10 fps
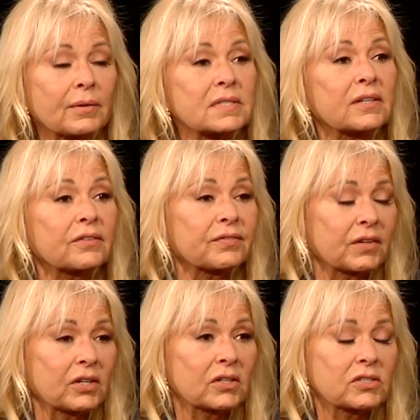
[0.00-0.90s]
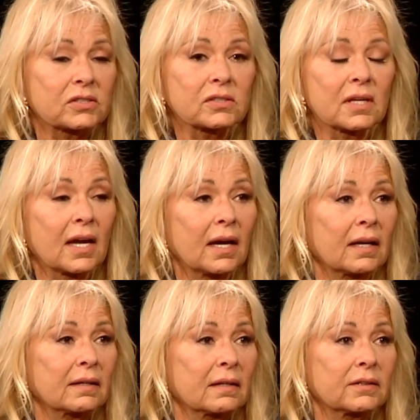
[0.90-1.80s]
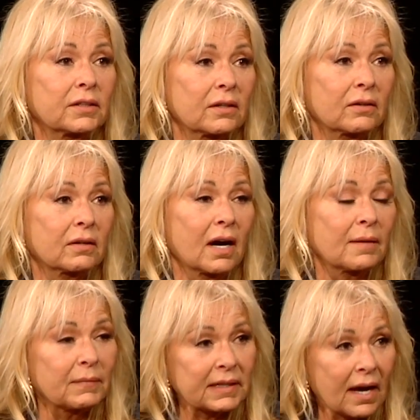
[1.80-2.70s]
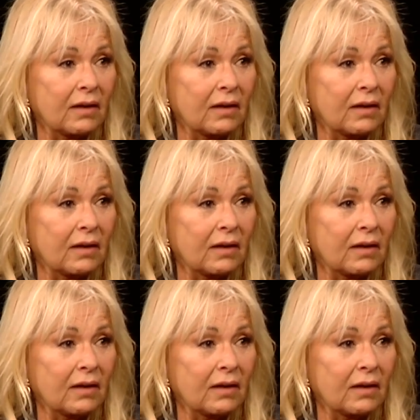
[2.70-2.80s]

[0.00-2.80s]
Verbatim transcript: I was here first, and you know, I'm the